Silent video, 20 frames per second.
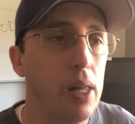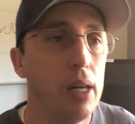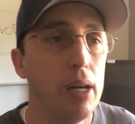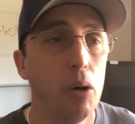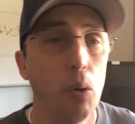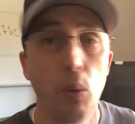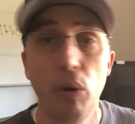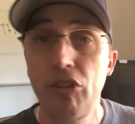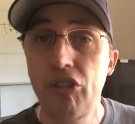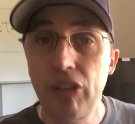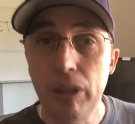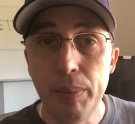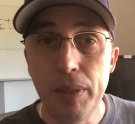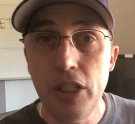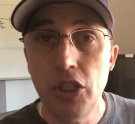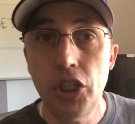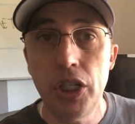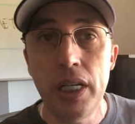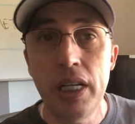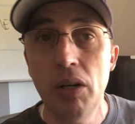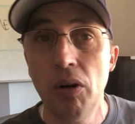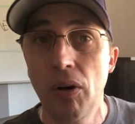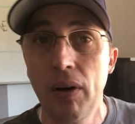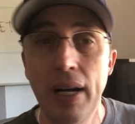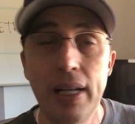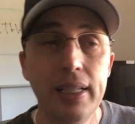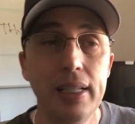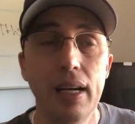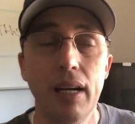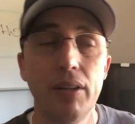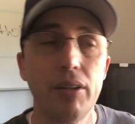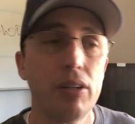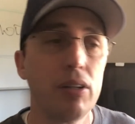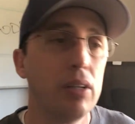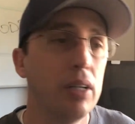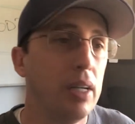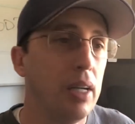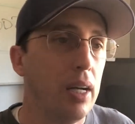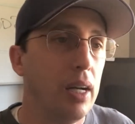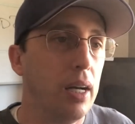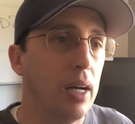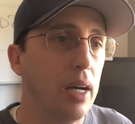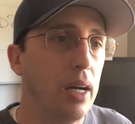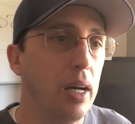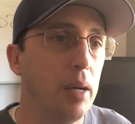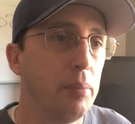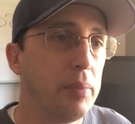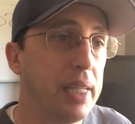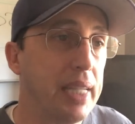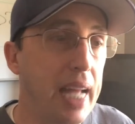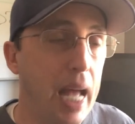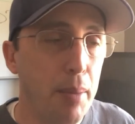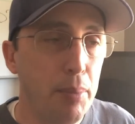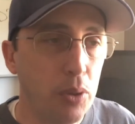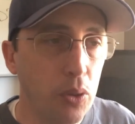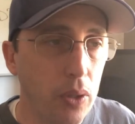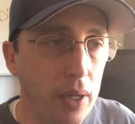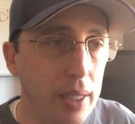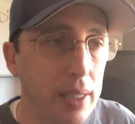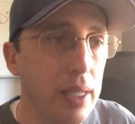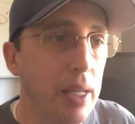or CBG or any other cannabinoid.